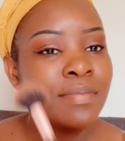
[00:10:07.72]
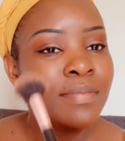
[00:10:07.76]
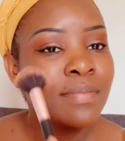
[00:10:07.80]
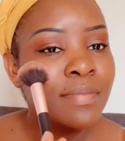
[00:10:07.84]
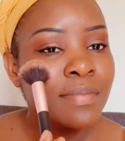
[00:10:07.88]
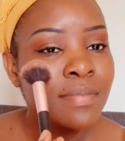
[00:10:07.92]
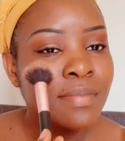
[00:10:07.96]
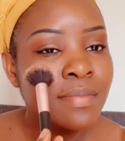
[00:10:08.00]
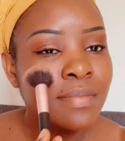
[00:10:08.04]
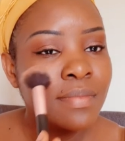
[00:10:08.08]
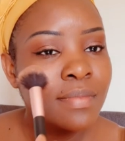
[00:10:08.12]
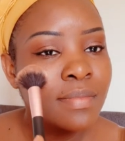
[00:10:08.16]

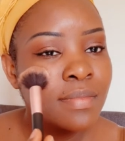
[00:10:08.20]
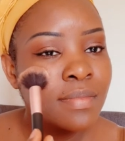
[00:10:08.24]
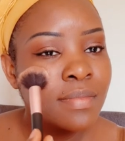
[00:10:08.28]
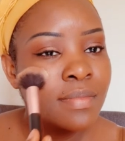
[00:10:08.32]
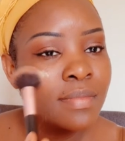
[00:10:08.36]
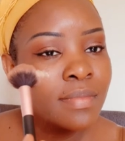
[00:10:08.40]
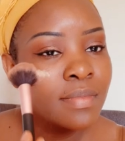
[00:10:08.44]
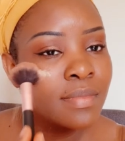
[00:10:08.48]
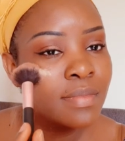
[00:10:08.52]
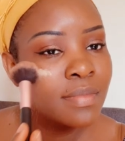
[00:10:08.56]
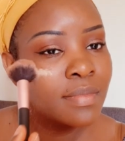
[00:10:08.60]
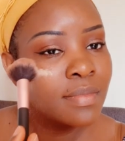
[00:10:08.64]

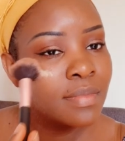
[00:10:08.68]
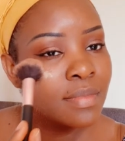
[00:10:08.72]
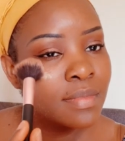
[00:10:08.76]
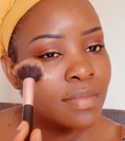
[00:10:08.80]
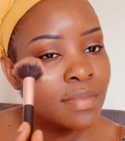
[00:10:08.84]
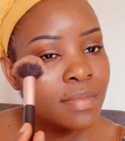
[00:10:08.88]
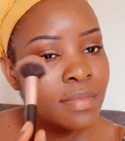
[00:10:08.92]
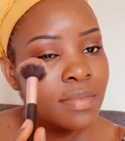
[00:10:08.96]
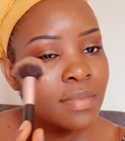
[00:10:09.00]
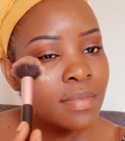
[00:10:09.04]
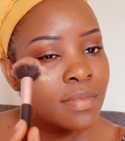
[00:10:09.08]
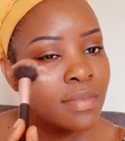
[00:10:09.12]

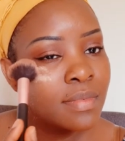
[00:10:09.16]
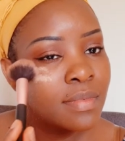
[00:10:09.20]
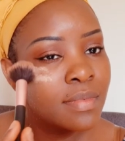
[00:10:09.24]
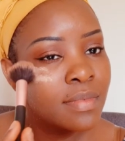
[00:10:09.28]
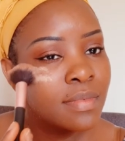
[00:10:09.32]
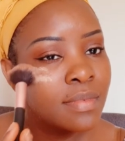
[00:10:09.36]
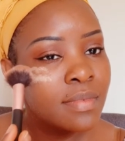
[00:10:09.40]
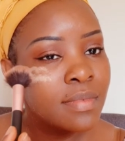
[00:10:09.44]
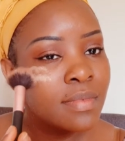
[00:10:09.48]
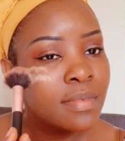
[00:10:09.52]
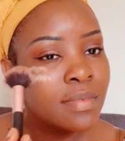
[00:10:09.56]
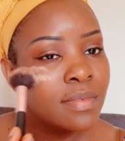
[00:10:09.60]

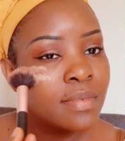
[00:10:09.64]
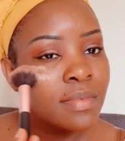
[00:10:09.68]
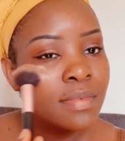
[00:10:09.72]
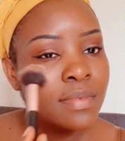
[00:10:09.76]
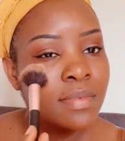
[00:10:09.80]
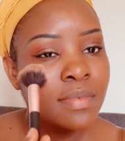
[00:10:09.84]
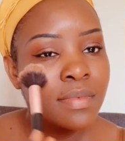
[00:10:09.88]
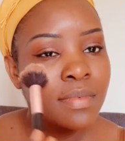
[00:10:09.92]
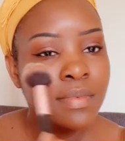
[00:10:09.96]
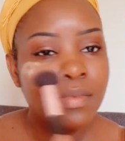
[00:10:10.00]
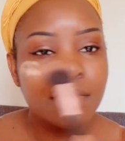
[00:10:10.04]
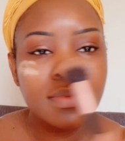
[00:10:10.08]

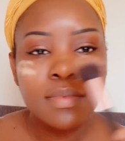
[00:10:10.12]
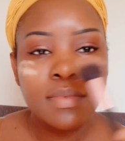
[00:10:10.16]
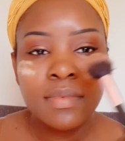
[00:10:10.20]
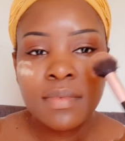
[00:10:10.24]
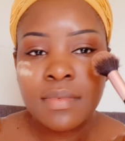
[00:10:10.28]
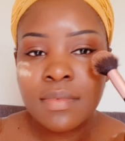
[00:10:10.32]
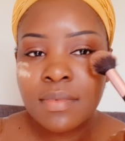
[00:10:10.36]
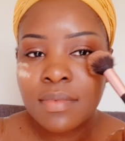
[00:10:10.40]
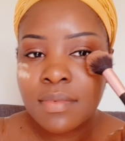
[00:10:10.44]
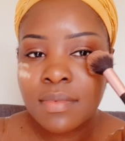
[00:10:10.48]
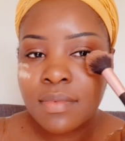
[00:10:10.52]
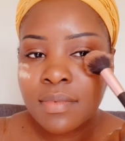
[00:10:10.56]

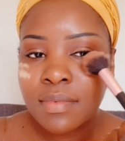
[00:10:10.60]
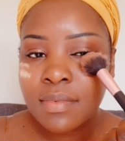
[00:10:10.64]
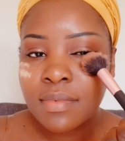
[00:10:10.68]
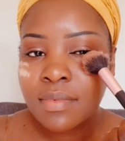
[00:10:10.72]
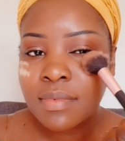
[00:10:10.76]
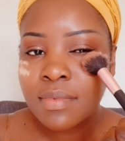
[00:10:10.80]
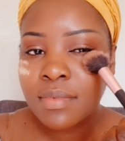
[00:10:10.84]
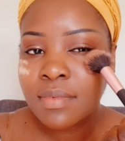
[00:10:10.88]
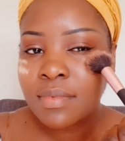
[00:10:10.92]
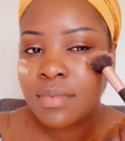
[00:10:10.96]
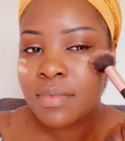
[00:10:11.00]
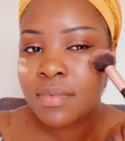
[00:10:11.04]

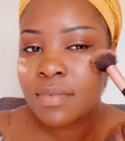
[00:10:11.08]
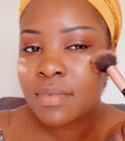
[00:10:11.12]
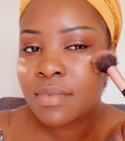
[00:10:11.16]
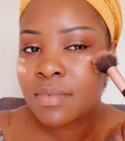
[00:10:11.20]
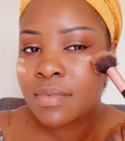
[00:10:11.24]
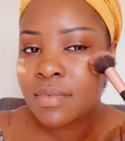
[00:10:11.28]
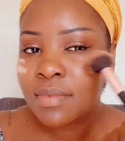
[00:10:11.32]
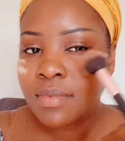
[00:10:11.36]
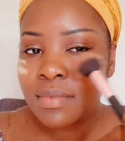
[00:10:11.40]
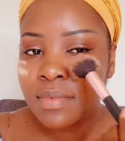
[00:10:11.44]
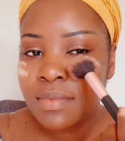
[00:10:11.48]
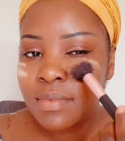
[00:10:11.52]

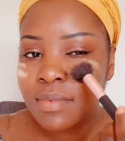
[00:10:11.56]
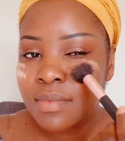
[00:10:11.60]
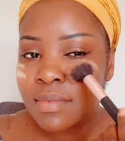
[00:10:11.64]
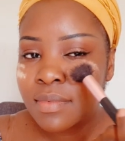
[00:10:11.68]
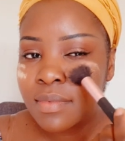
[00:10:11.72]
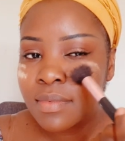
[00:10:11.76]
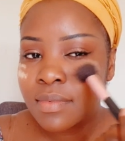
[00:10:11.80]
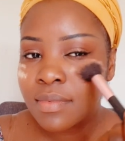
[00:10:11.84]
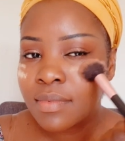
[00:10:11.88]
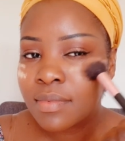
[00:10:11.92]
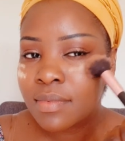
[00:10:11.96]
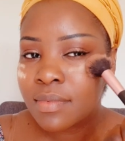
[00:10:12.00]

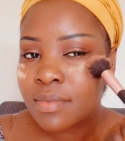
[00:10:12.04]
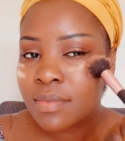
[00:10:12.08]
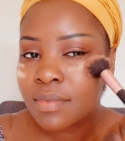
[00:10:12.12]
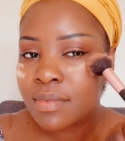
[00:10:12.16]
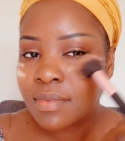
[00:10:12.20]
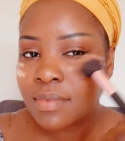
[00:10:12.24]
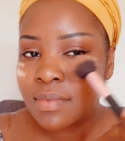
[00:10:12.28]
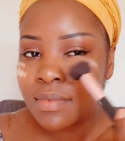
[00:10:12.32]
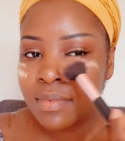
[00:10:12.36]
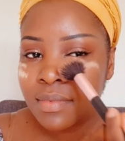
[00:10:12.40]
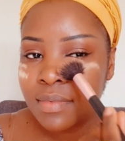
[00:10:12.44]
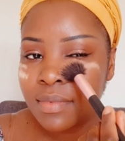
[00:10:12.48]

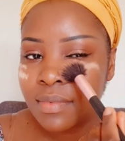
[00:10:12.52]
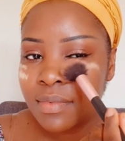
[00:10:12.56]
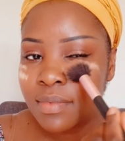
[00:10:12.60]
(silence)